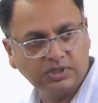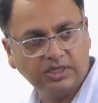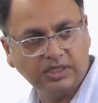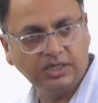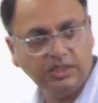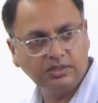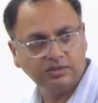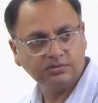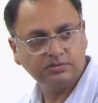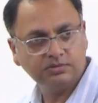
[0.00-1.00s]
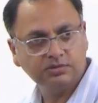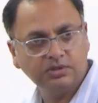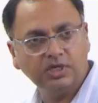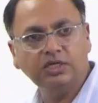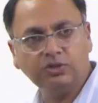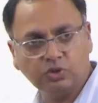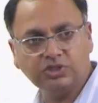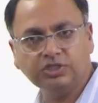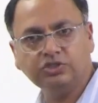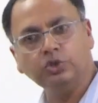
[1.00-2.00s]
Getting it? Any
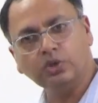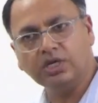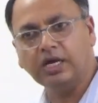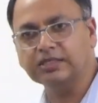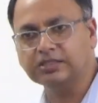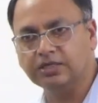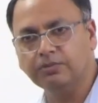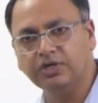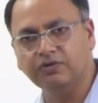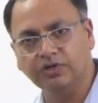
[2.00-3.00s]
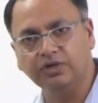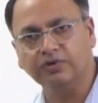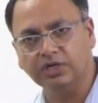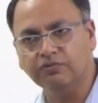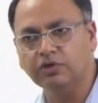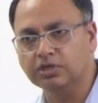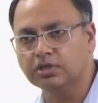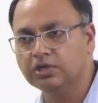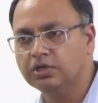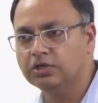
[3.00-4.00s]
questions you can ask in between. Whenever
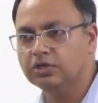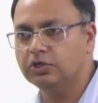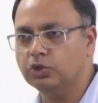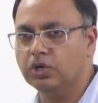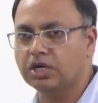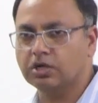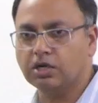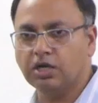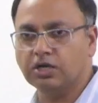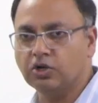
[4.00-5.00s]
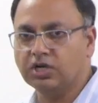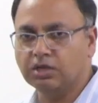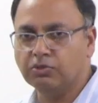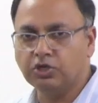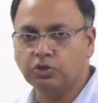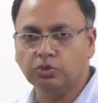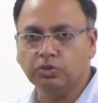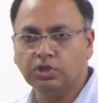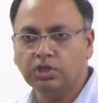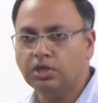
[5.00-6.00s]
you are not able
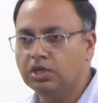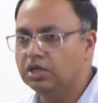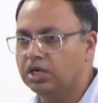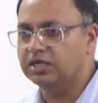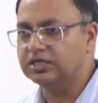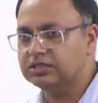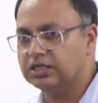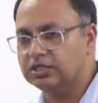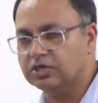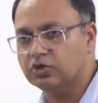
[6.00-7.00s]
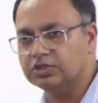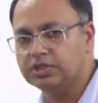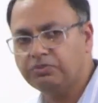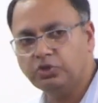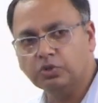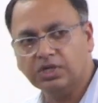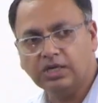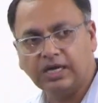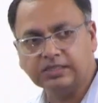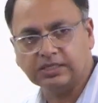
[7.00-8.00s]
to understand the concept, you
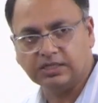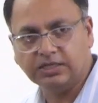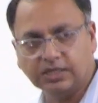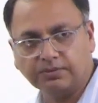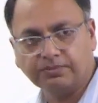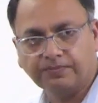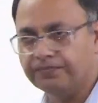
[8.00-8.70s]
can ask anytime.